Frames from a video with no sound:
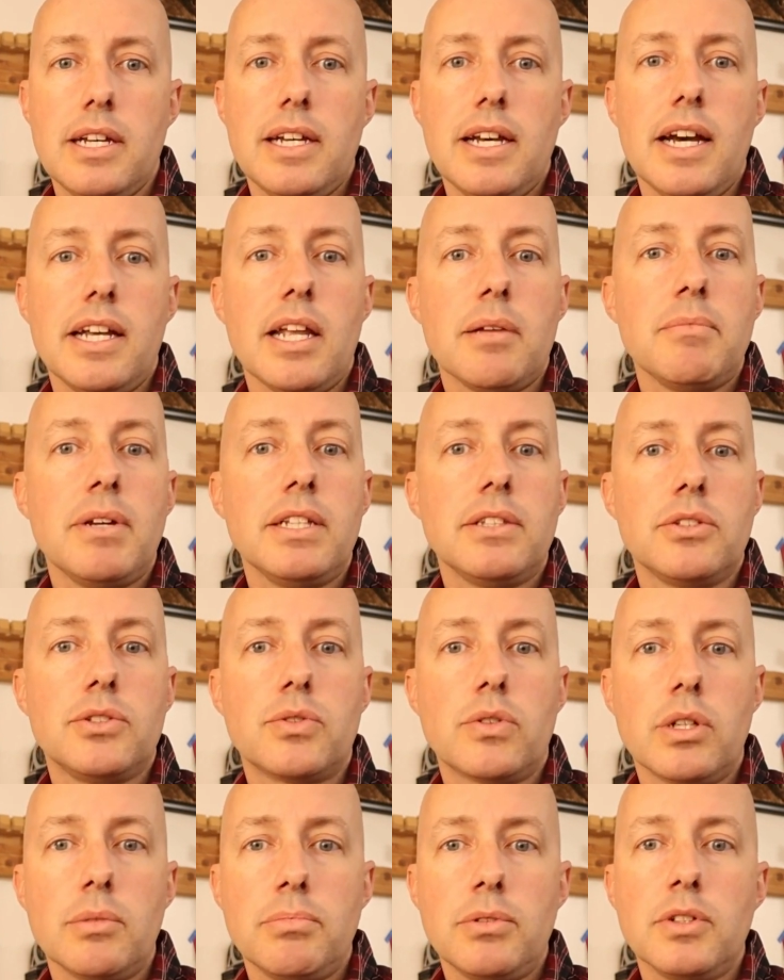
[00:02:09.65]
Had I made the
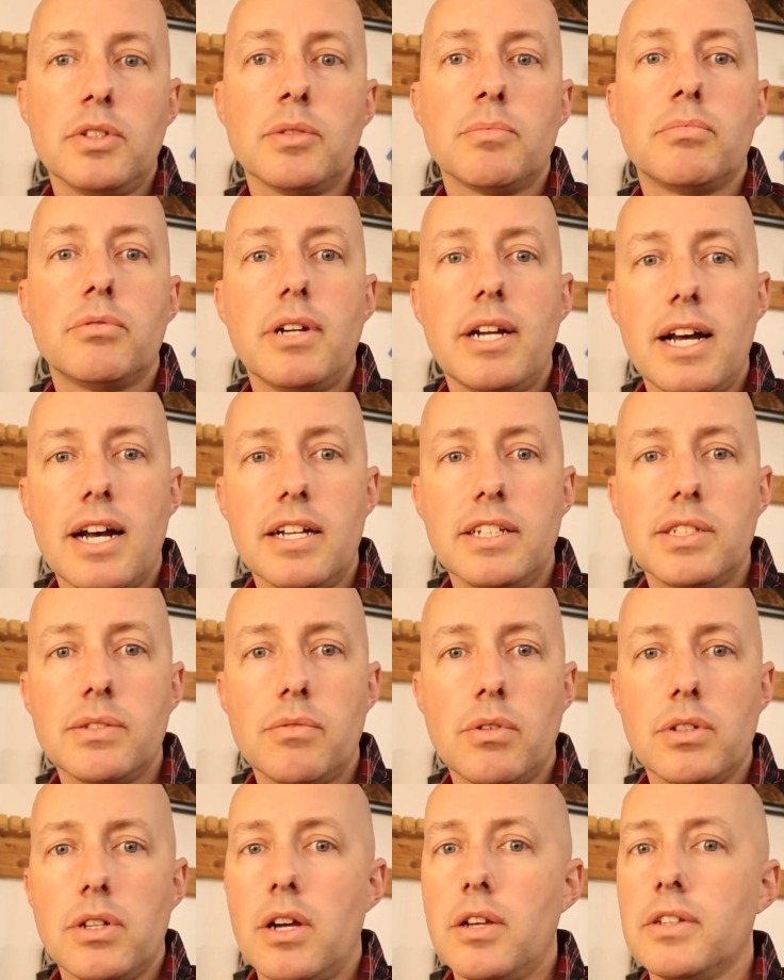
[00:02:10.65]
drawer pulls brass
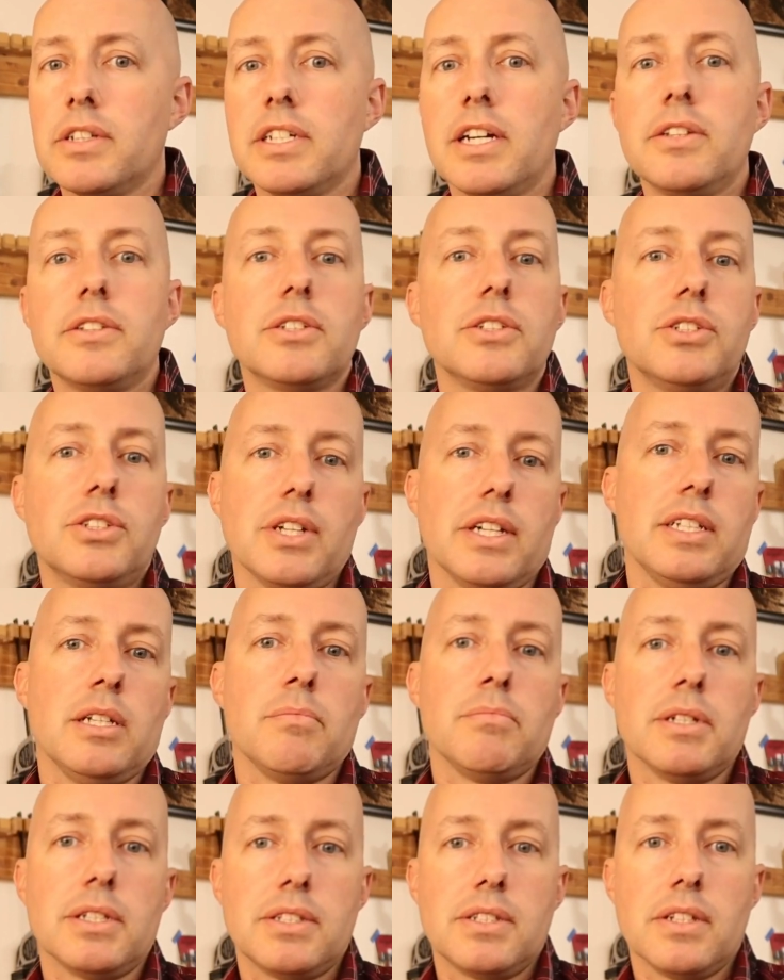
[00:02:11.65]
while all the other shiny
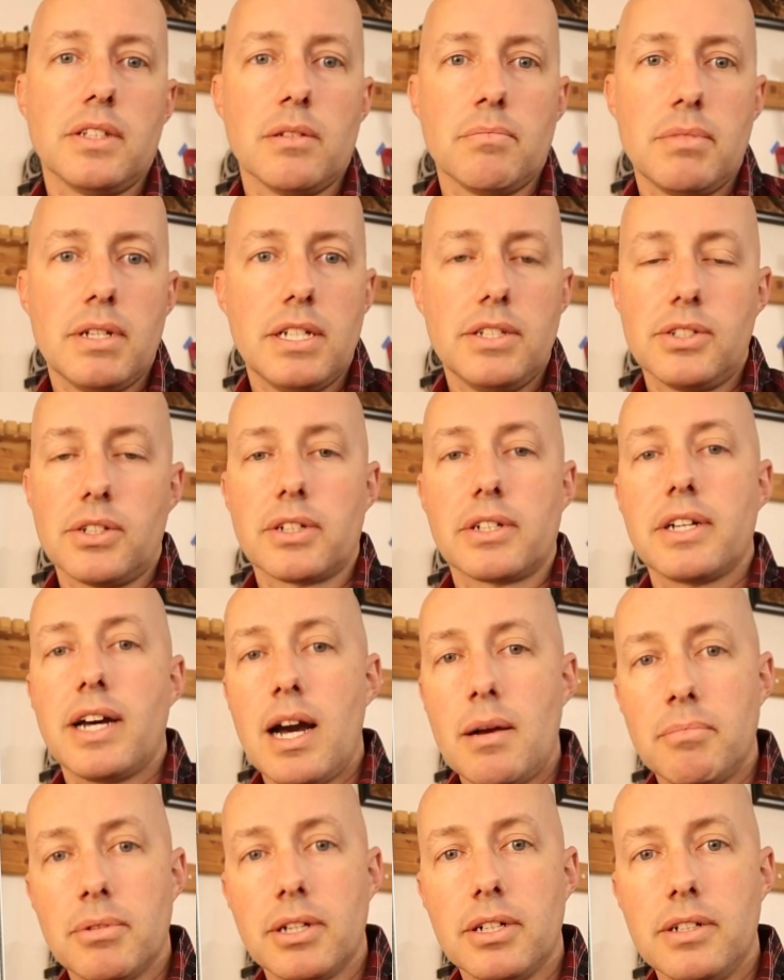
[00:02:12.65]
bits in the piece are
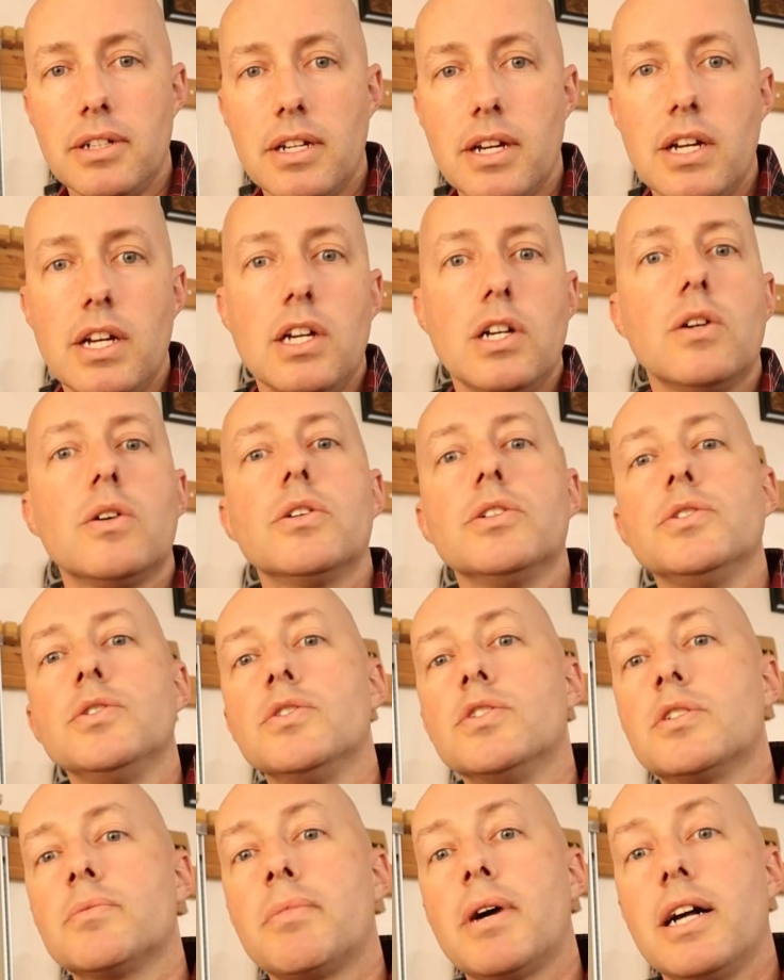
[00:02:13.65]
copper, or
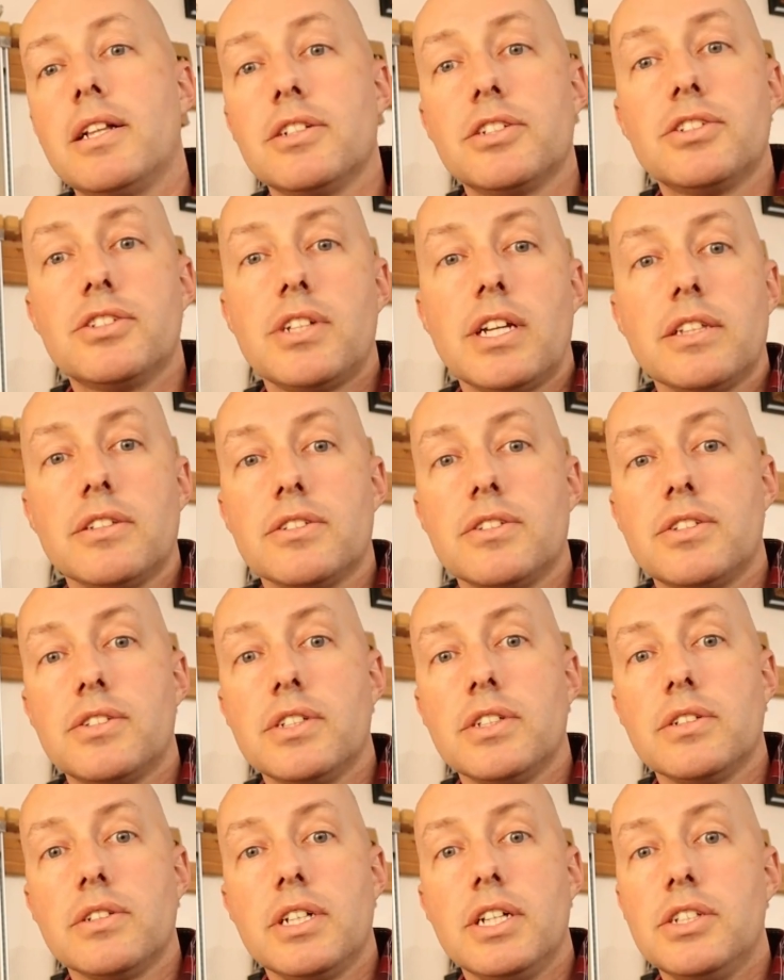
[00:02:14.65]
used polished stainless
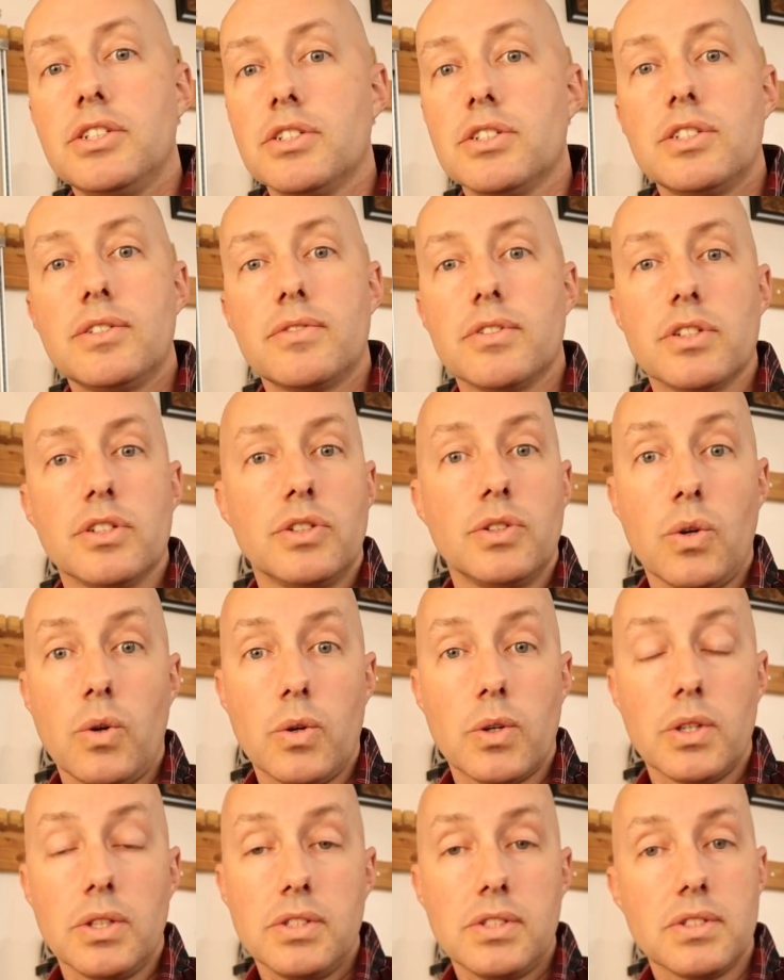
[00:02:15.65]
steel hinges for the
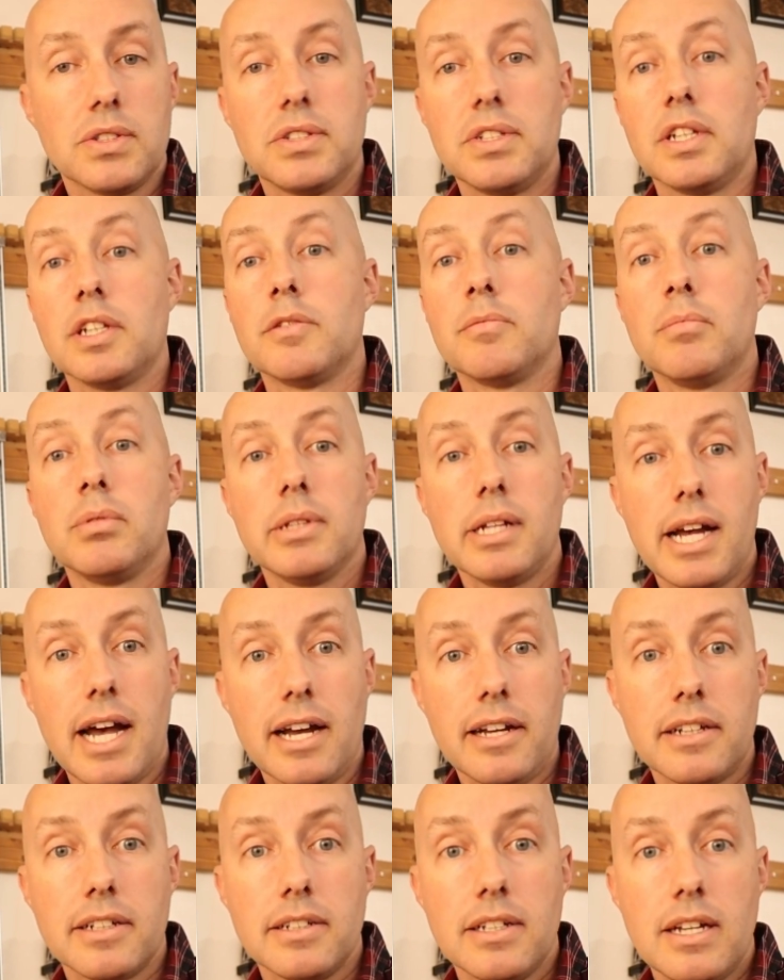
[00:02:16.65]
doors instead of
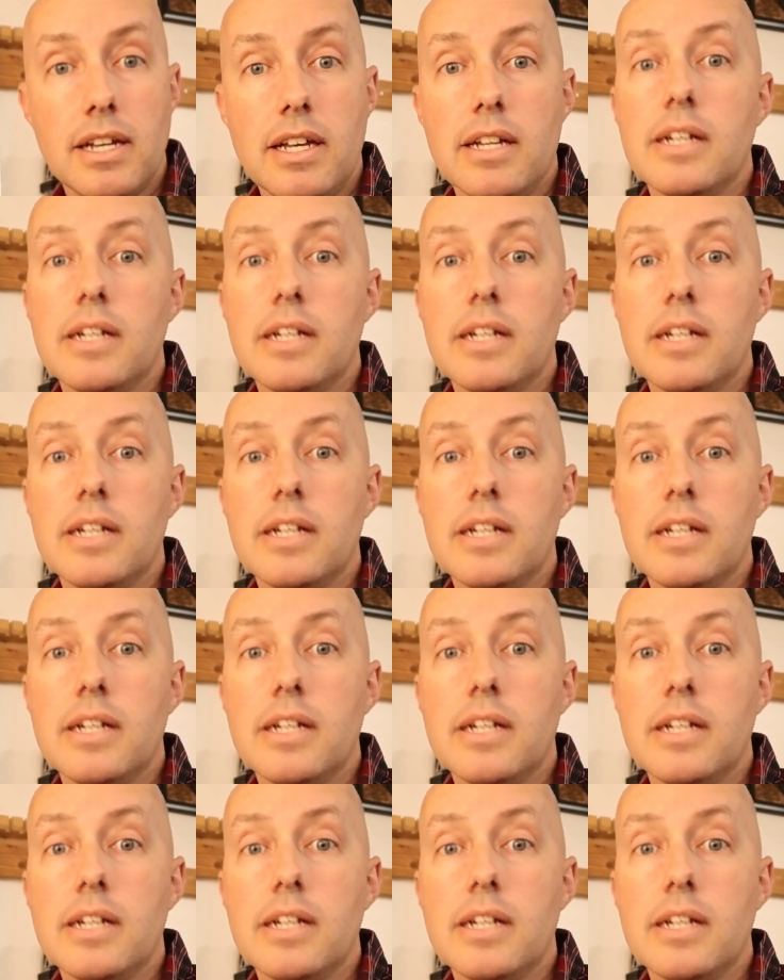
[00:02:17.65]
black,